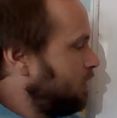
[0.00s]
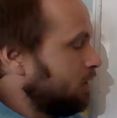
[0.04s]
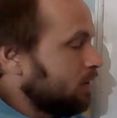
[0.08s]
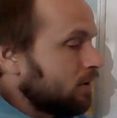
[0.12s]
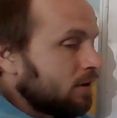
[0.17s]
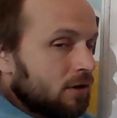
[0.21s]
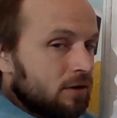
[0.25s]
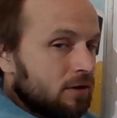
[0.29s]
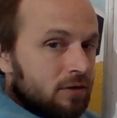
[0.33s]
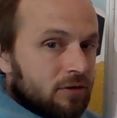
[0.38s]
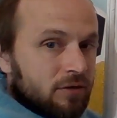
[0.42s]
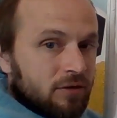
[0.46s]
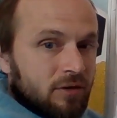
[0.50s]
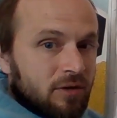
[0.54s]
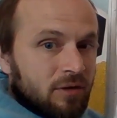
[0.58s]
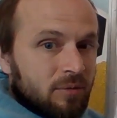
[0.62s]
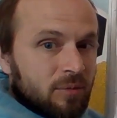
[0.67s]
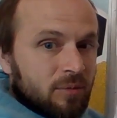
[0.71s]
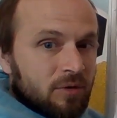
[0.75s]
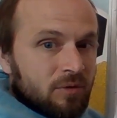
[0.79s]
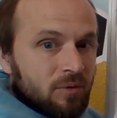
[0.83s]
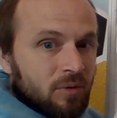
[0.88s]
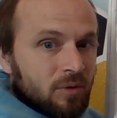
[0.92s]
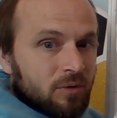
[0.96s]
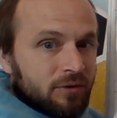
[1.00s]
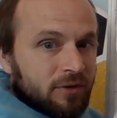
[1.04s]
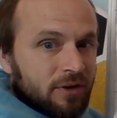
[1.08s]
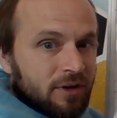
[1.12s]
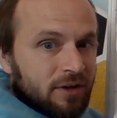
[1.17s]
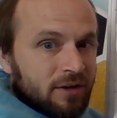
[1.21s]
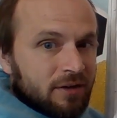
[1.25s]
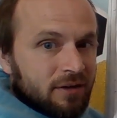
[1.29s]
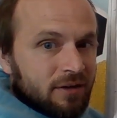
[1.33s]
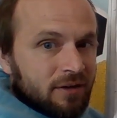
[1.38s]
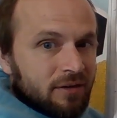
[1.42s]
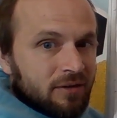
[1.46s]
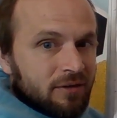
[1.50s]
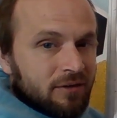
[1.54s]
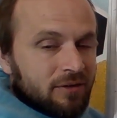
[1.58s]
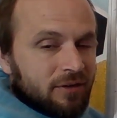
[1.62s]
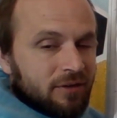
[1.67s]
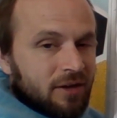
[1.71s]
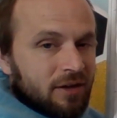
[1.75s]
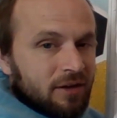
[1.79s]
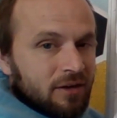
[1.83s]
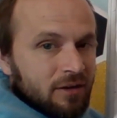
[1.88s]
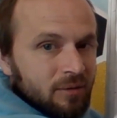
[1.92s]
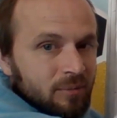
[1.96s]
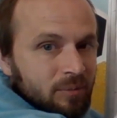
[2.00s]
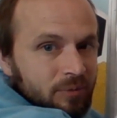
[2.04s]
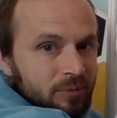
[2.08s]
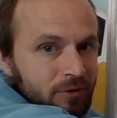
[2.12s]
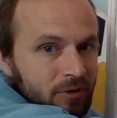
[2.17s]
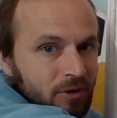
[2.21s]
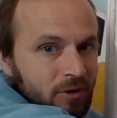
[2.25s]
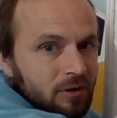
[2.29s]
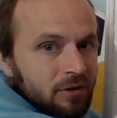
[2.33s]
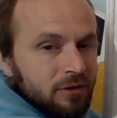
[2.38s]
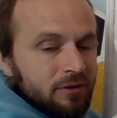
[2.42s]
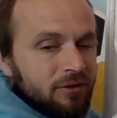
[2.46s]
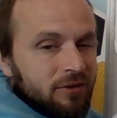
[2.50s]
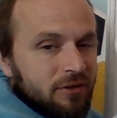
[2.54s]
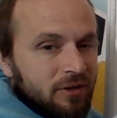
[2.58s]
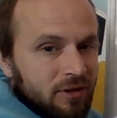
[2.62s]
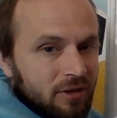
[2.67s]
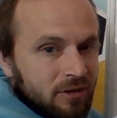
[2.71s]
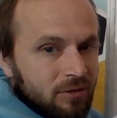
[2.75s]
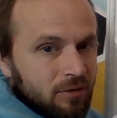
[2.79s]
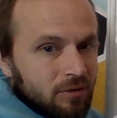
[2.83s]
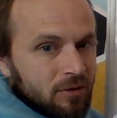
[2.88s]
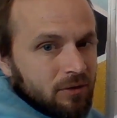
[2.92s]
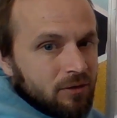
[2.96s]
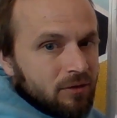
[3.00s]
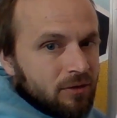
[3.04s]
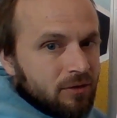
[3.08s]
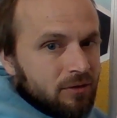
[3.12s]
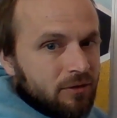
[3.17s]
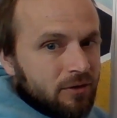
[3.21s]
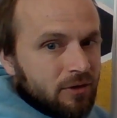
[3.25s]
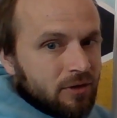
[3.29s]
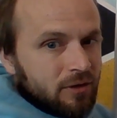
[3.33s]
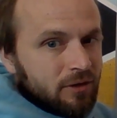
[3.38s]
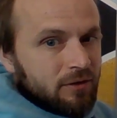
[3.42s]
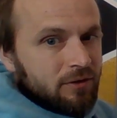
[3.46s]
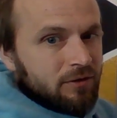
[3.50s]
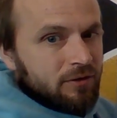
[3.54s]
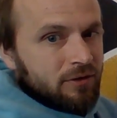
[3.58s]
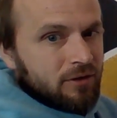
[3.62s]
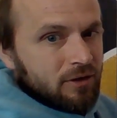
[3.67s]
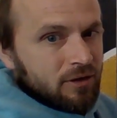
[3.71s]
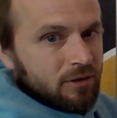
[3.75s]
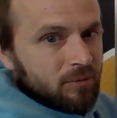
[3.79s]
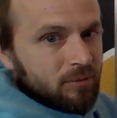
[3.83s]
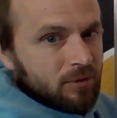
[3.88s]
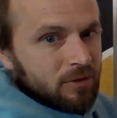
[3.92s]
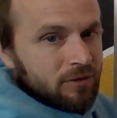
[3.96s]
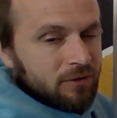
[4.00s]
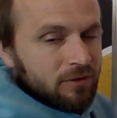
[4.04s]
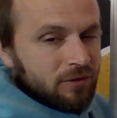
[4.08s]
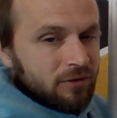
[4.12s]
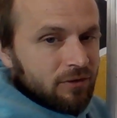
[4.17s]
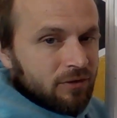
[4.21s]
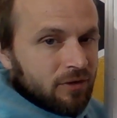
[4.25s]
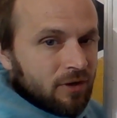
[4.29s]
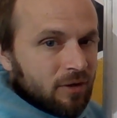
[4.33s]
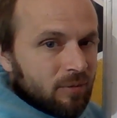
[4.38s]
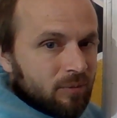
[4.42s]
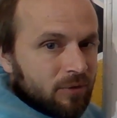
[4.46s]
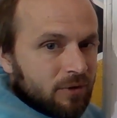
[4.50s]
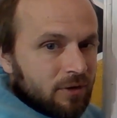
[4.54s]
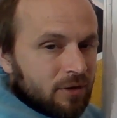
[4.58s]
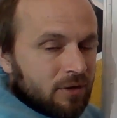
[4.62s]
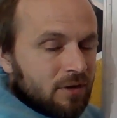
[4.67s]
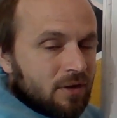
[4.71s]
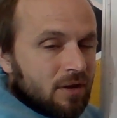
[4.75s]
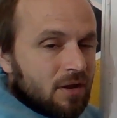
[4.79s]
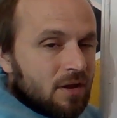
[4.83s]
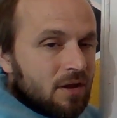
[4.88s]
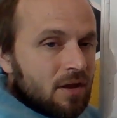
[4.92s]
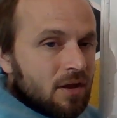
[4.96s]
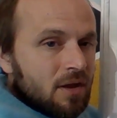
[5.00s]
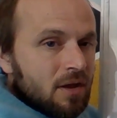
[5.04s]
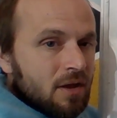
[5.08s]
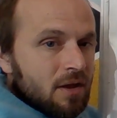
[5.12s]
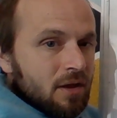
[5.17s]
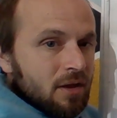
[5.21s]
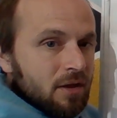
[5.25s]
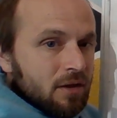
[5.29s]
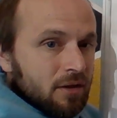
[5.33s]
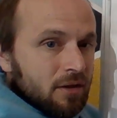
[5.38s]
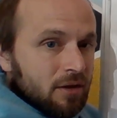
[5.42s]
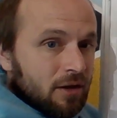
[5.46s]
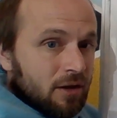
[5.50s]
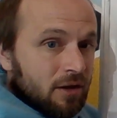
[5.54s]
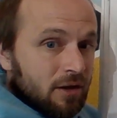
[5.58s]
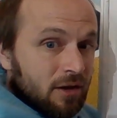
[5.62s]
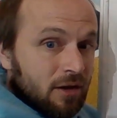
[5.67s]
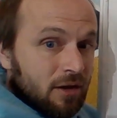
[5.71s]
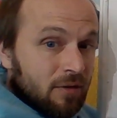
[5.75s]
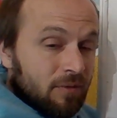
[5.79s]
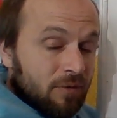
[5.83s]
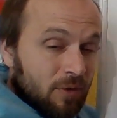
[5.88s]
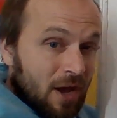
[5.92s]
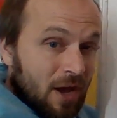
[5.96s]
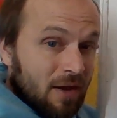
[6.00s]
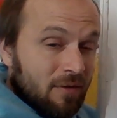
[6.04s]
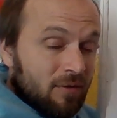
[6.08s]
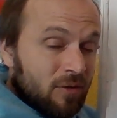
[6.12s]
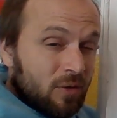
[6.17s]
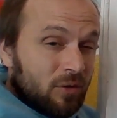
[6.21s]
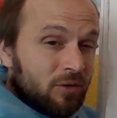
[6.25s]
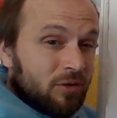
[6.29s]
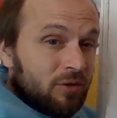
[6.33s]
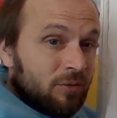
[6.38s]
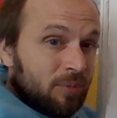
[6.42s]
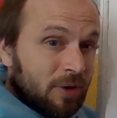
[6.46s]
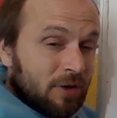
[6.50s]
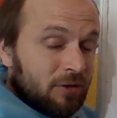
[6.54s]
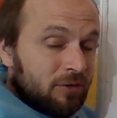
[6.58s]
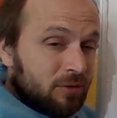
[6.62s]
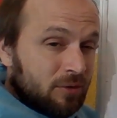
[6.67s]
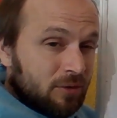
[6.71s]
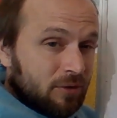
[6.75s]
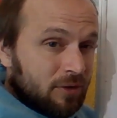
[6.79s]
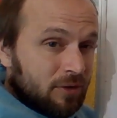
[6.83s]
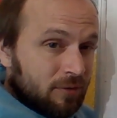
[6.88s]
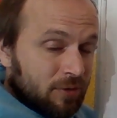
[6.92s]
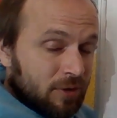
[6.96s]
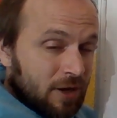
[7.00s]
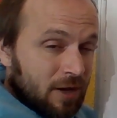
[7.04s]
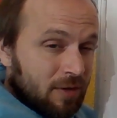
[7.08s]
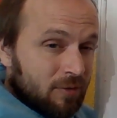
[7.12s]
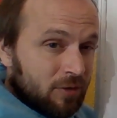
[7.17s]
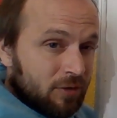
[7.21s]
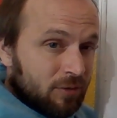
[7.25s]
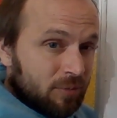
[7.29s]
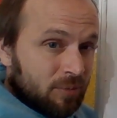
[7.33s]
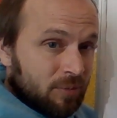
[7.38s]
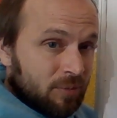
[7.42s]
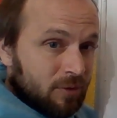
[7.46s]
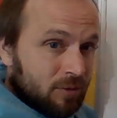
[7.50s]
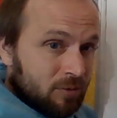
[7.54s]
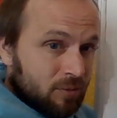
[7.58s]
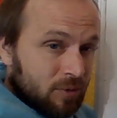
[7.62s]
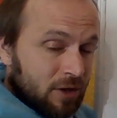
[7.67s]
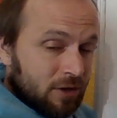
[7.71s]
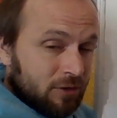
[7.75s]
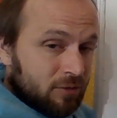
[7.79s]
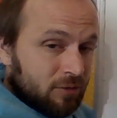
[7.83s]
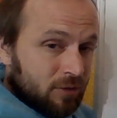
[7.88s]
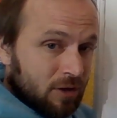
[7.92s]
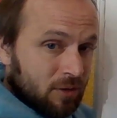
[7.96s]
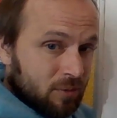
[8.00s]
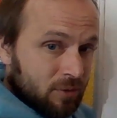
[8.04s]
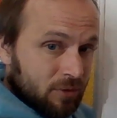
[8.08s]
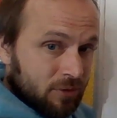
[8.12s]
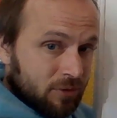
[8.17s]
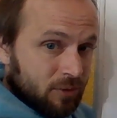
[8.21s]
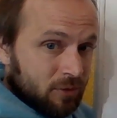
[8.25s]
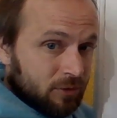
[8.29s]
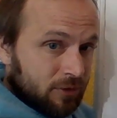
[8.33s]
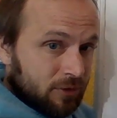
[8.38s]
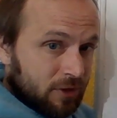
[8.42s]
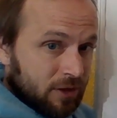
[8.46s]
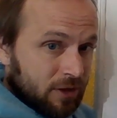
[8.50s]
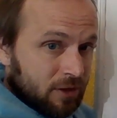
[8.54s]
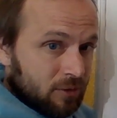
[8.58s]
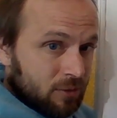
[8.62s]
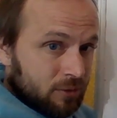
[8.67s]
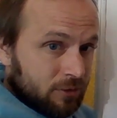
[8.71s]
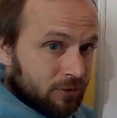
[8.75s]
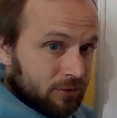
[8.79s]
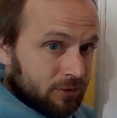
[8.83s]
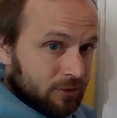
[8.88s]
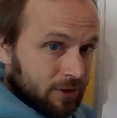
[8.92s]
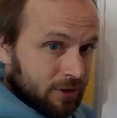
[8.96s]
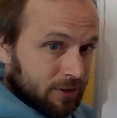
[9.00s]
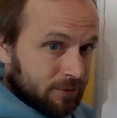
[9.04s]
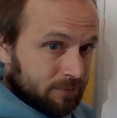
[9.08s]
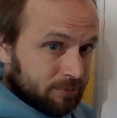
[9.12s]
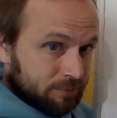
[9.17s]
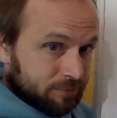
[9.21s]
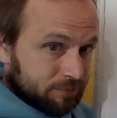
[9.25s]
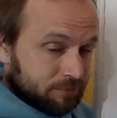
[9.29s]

this could be rotated and standing up tall and skinny rather than long and skinny, but it's the same thing. Okay, if you have those if you have a right triangle with those angles, okay,